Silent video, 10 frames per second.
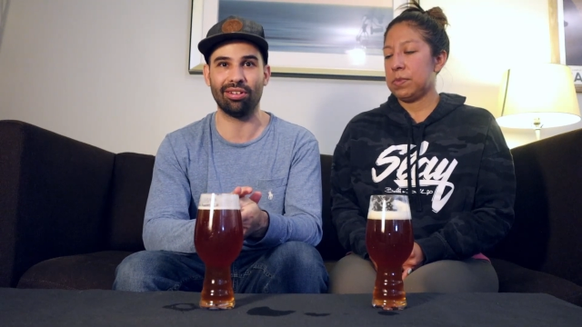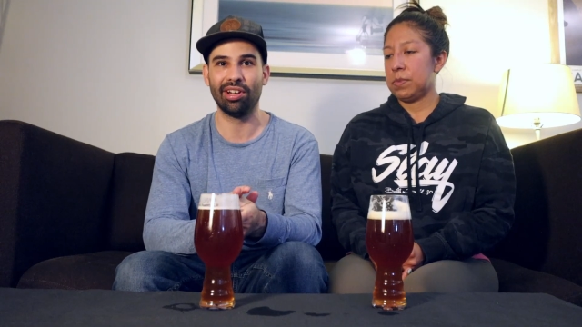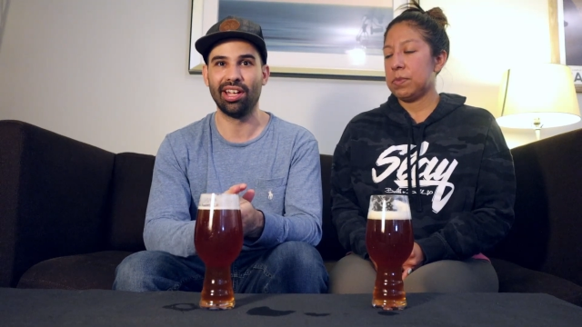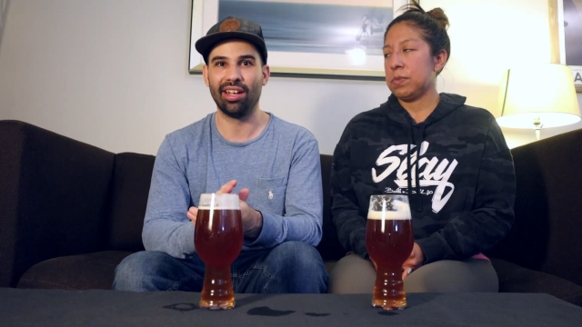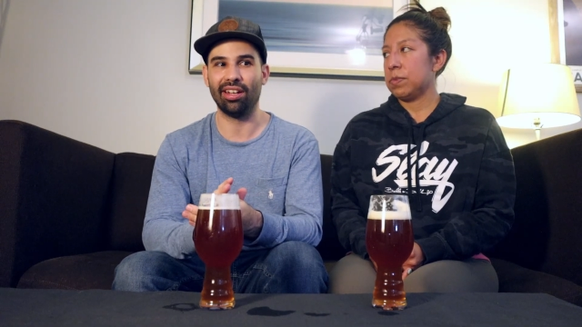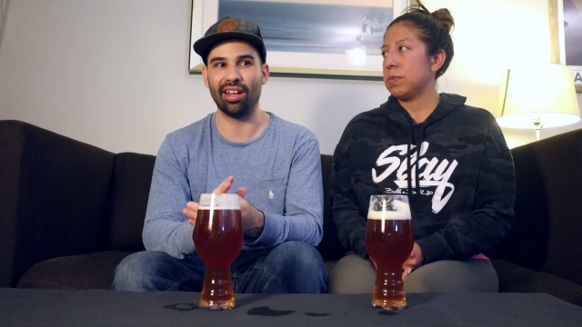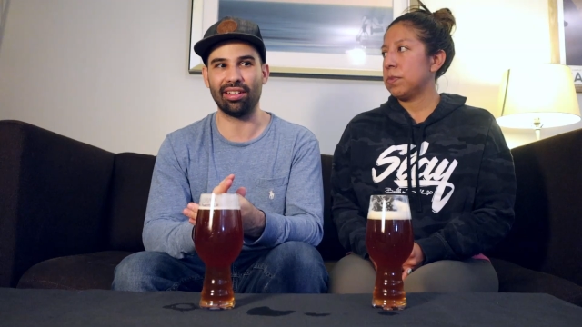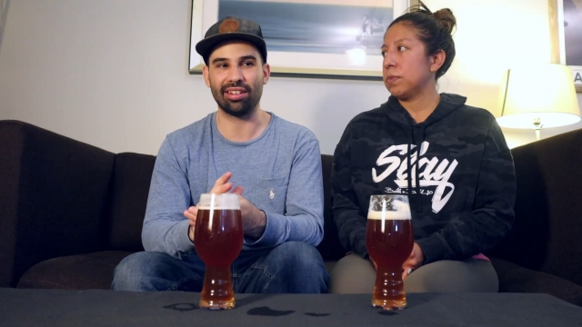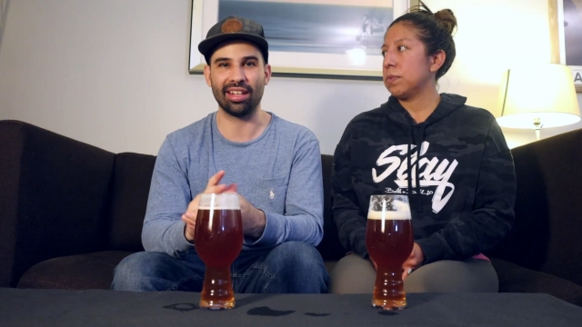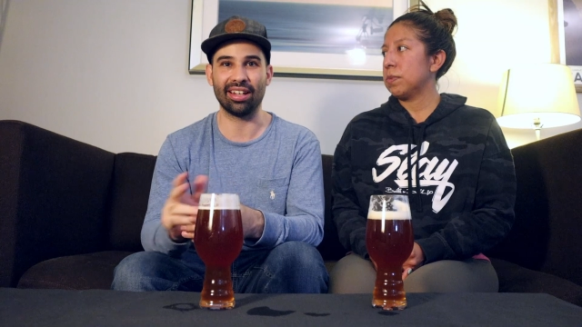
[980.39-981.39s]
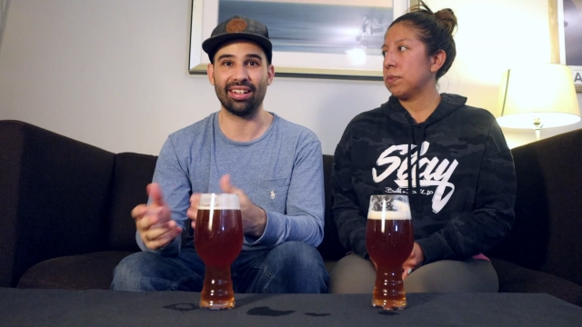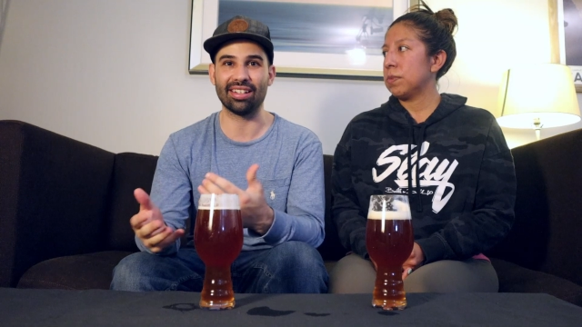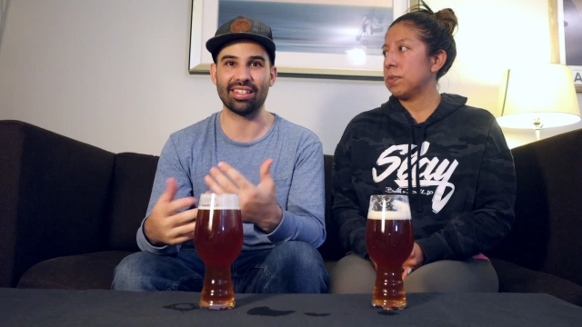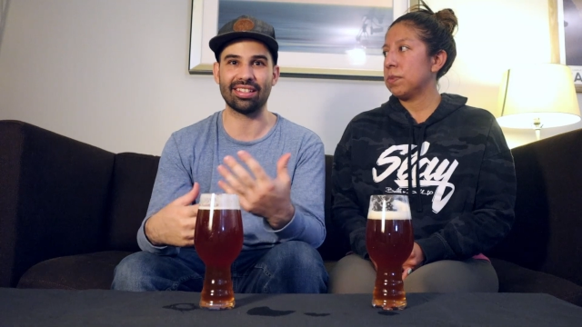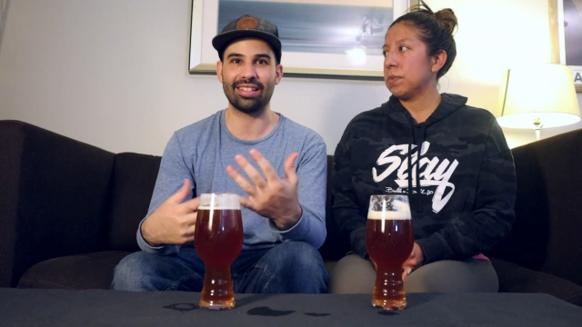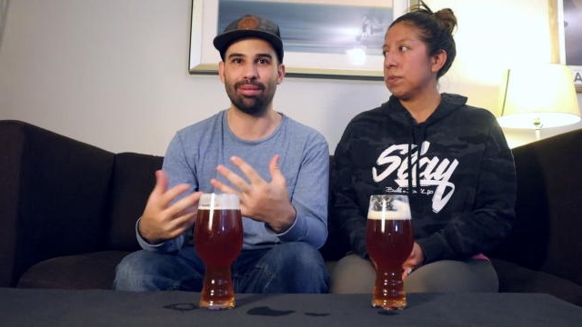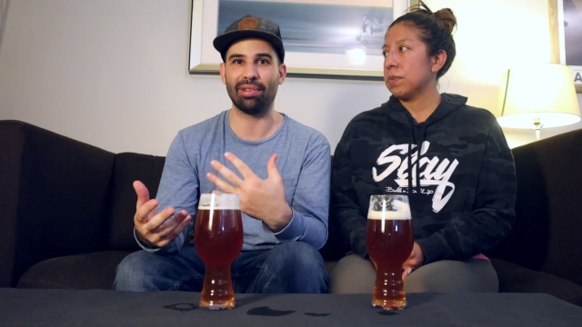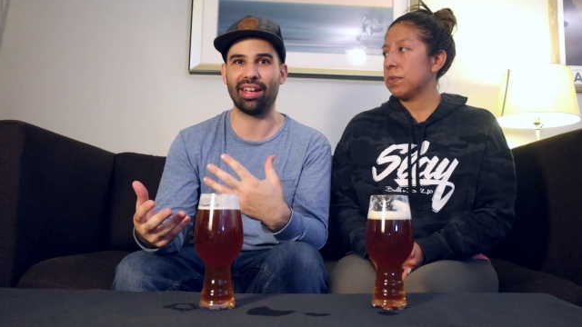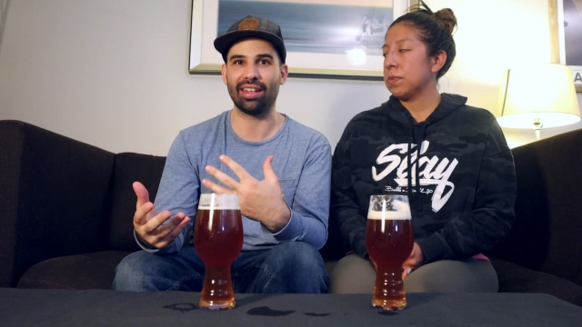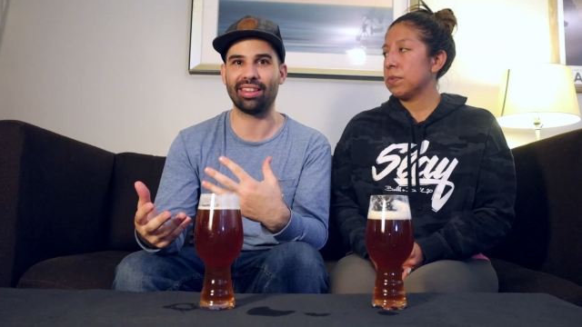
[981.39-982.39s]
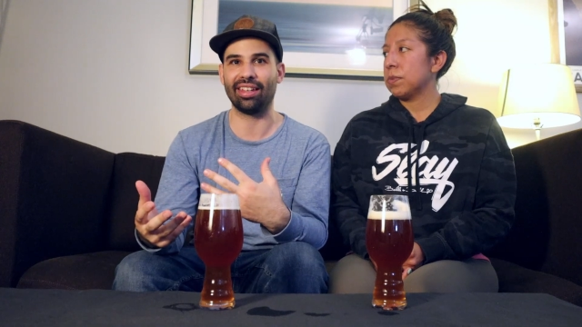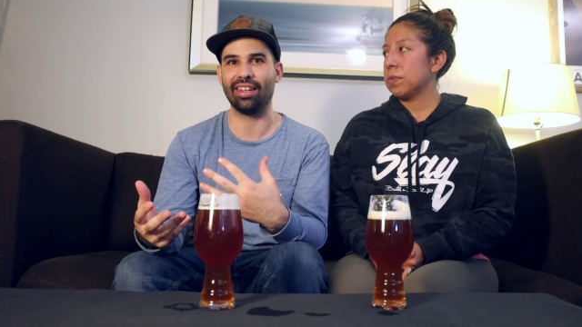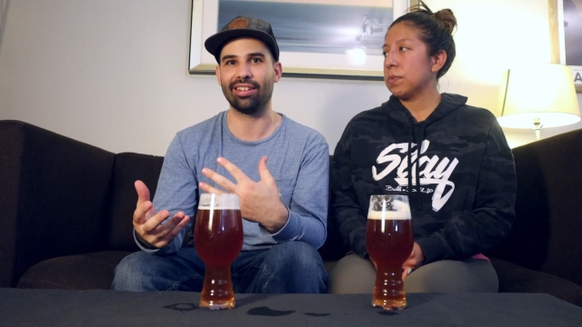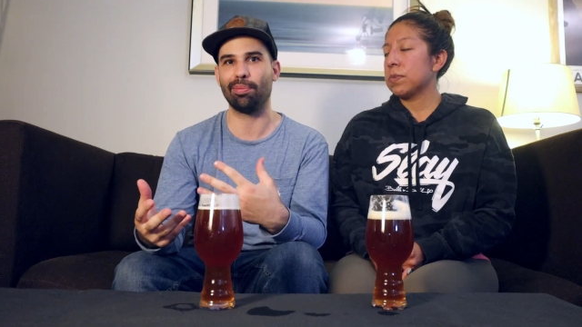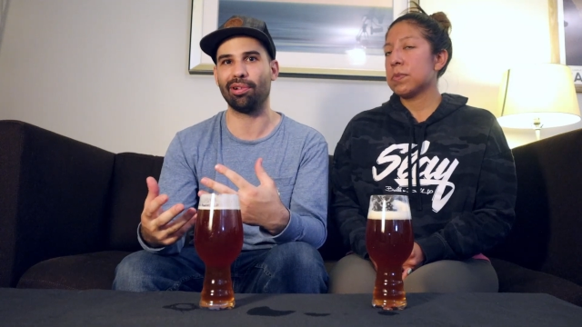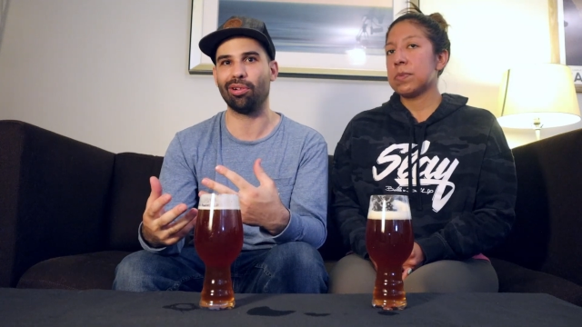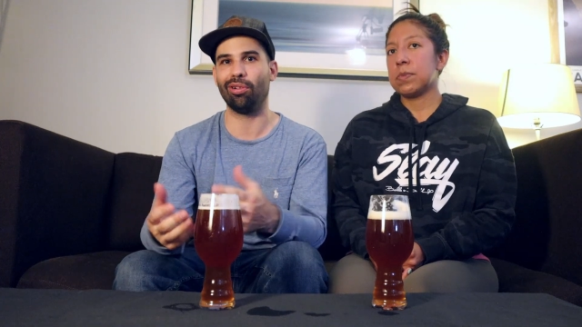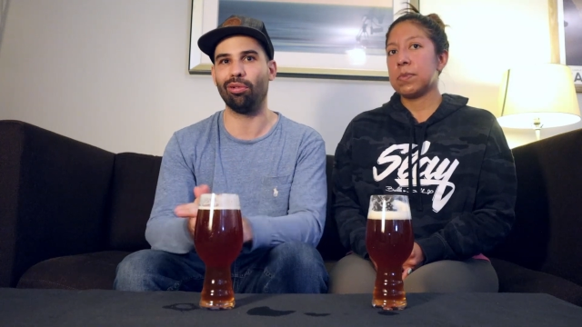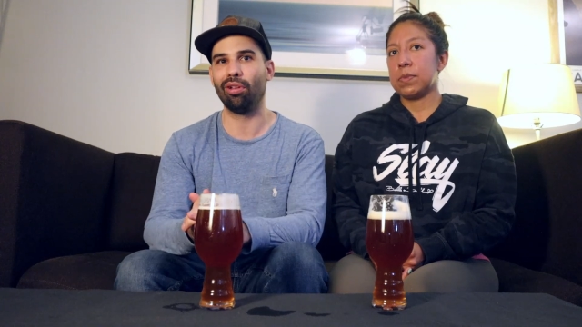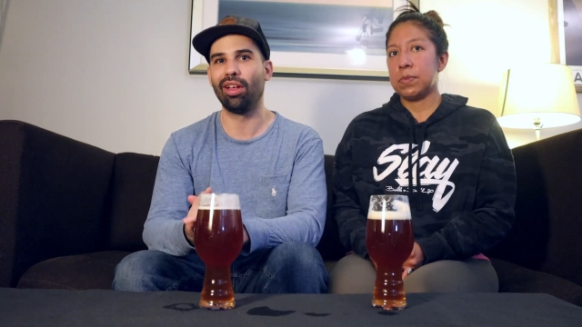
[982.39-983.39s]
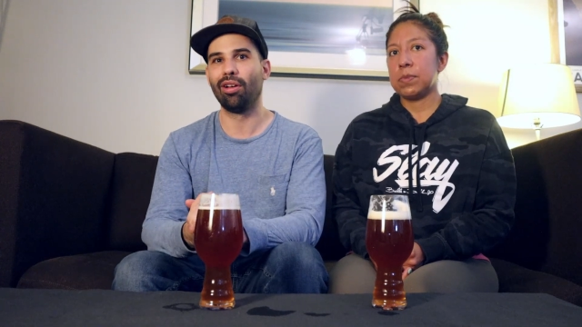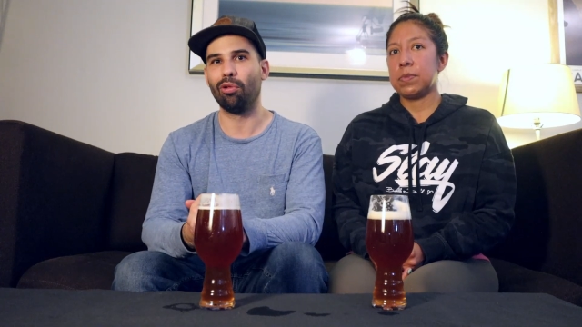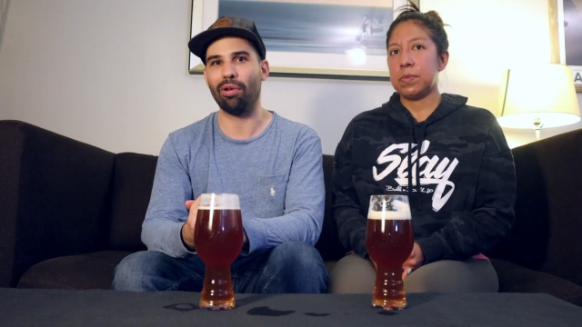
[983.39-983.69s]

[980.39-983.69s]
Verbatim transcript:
Speaker 1: So another thing that doesn't seem like the typical